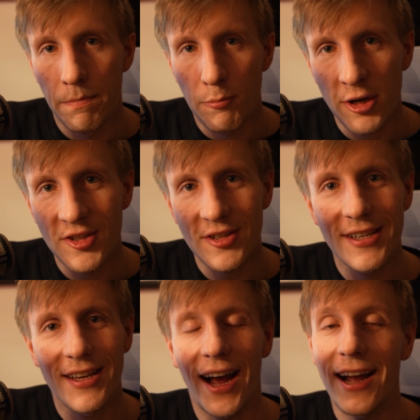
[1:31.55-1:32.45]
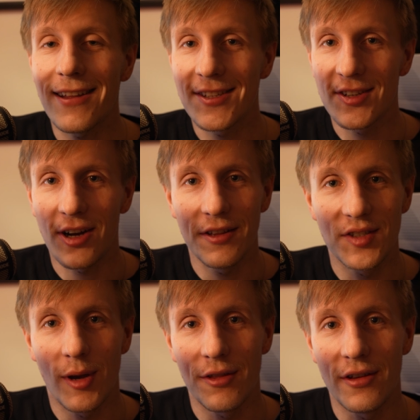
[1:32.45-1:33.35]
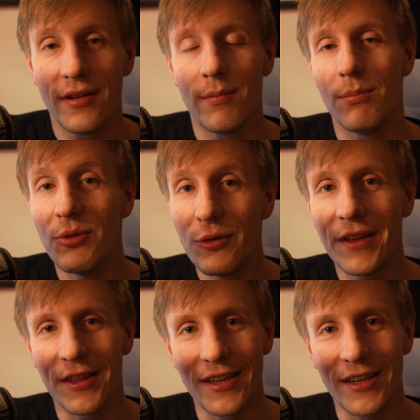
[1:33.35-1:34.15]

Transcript: Personally, I like to call this method moving the